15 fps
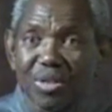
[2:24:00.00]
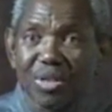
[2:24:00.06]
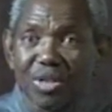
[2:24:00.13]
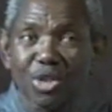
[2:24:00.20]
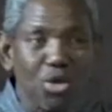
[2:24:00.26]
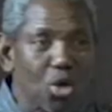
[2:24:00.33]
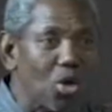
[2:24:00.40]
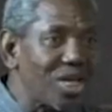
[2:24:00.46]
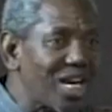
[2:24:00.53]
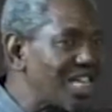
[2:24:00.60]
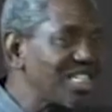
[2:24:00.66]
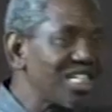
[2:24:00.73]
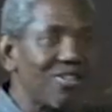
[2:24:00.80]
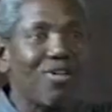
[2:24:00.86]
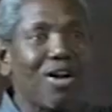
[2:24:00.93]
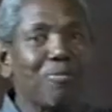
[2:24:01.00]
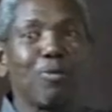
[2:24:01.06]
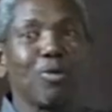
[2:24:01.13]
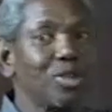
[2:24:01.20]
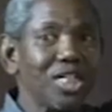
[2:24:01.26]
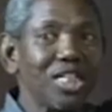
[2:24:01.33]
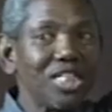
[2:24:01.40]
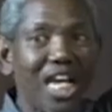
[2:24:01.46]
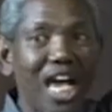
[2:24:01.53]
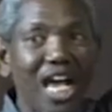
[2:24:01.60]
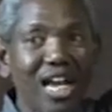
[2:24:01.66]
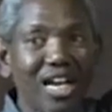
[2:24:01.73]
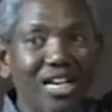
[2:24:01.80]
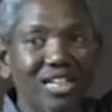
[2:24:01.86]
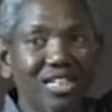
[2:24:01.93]
God has never put it there.
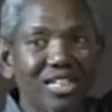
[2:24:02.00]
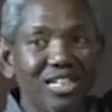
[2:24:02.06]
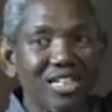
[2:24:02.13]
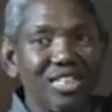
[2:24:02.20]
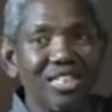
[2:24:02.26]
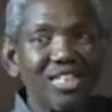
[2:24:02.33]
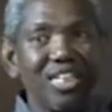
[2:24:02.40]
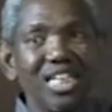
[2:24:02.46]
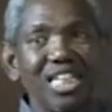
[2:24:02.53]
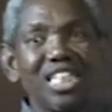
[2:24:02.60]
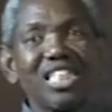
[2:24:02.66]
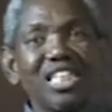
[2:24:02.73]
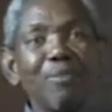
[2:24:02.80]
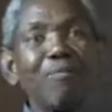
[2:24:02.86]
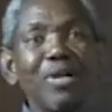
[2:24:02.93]
He simply